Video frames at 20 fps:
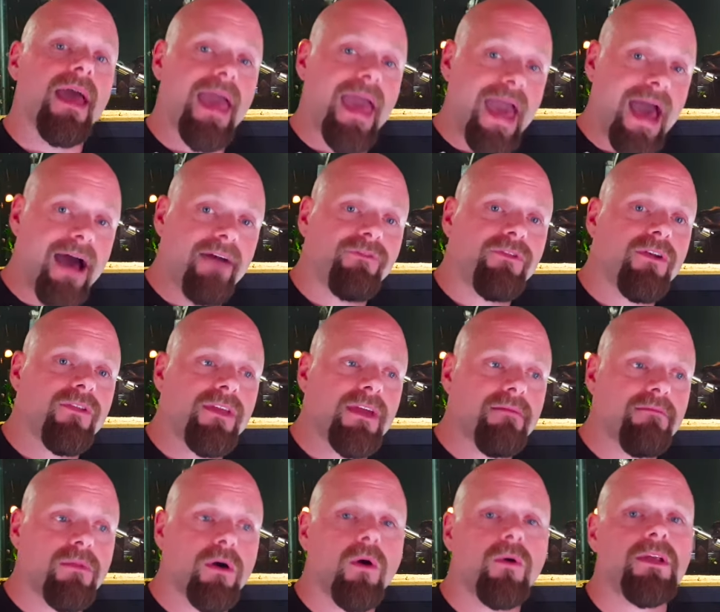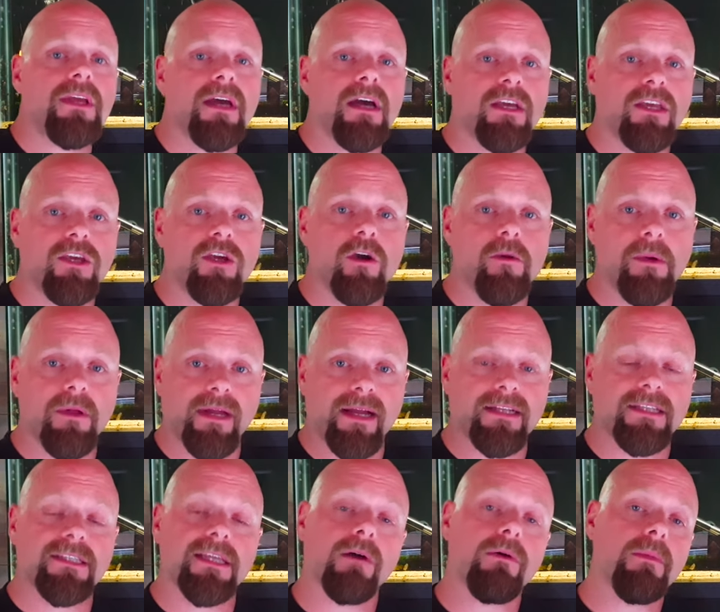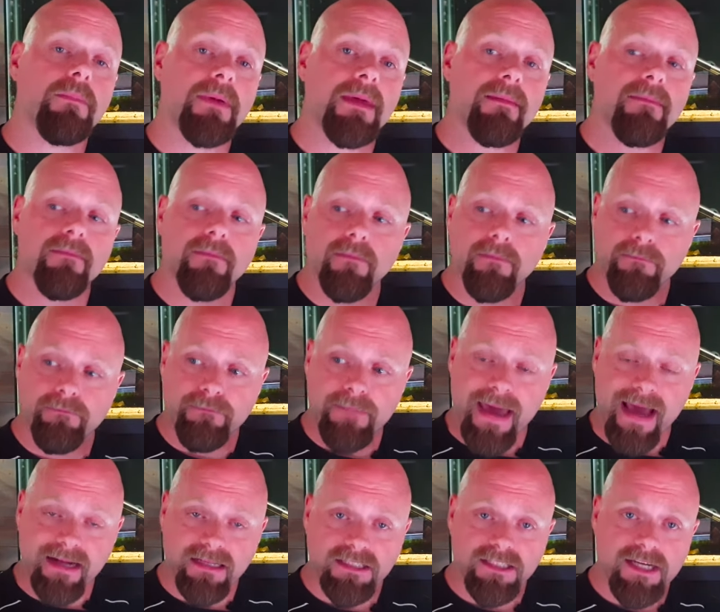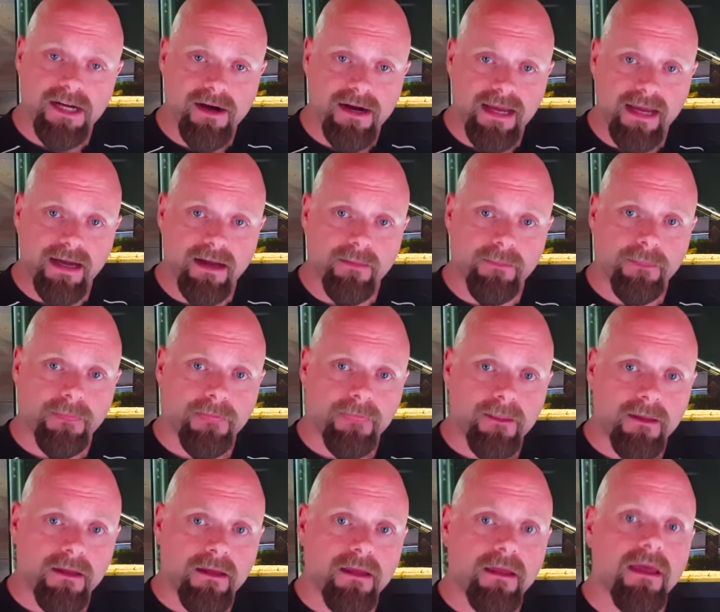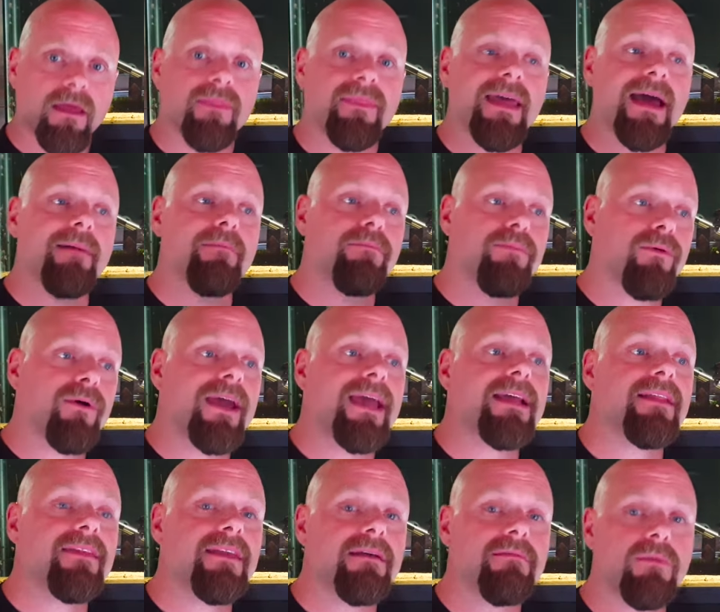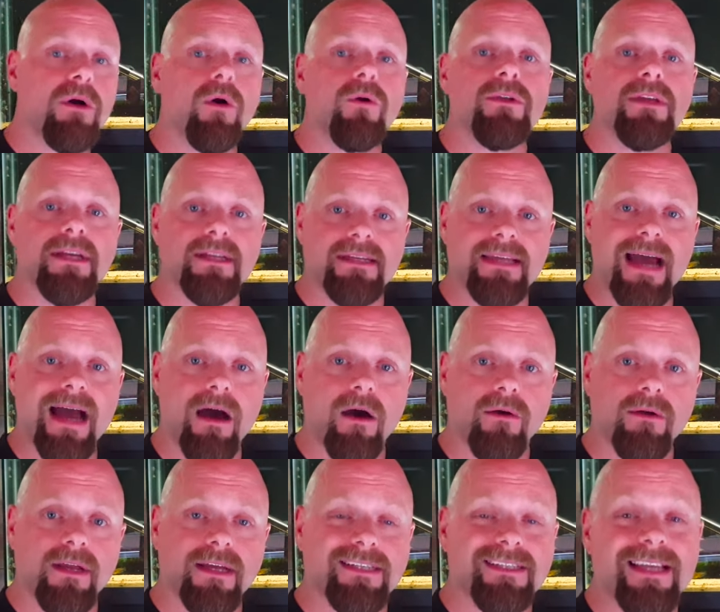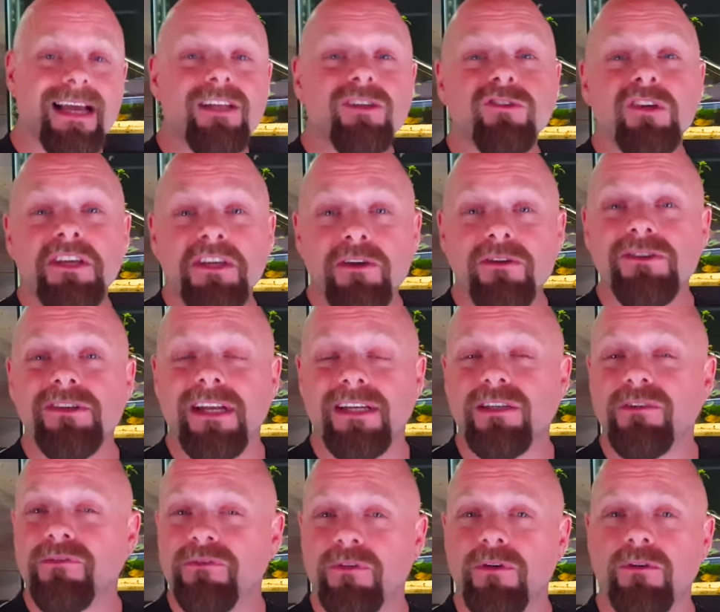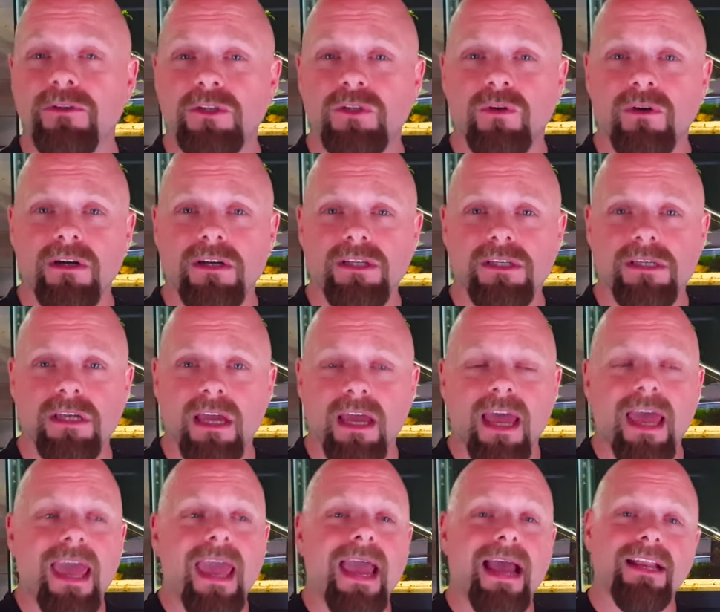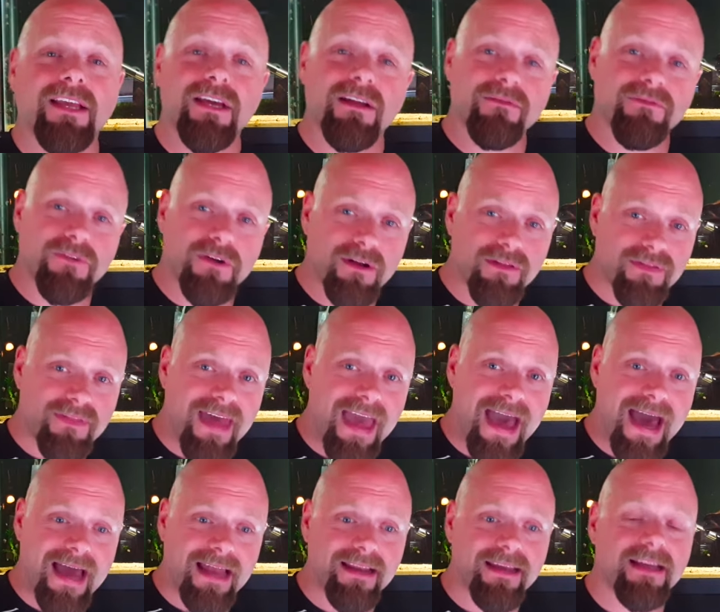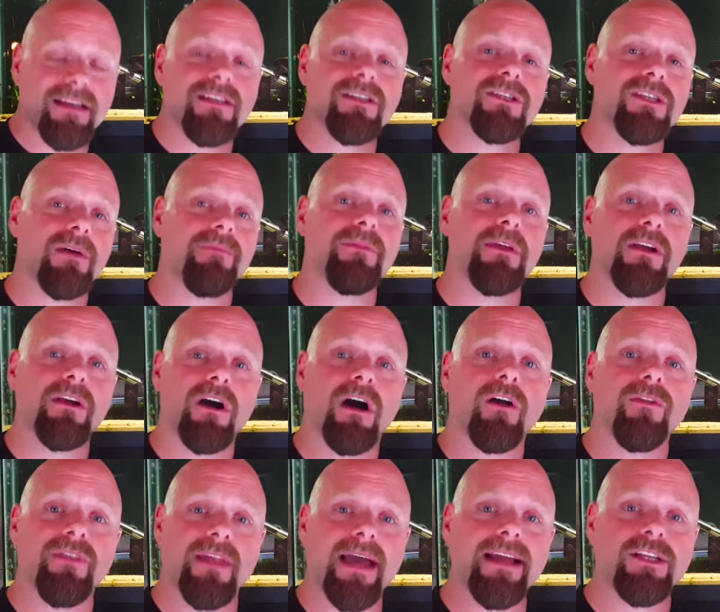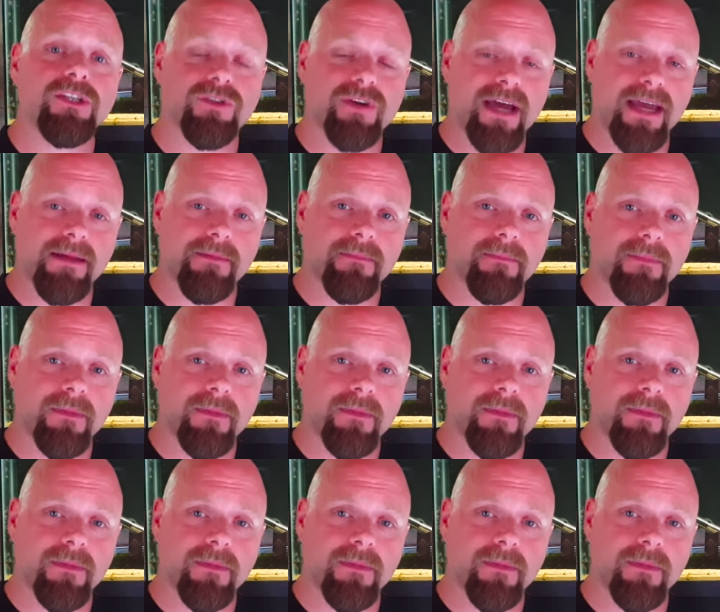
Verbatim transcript: After the ammonia accumulates, there will be bacteria that break the ammonia down, essentially use it as a food source, and convert that into something called nitrite.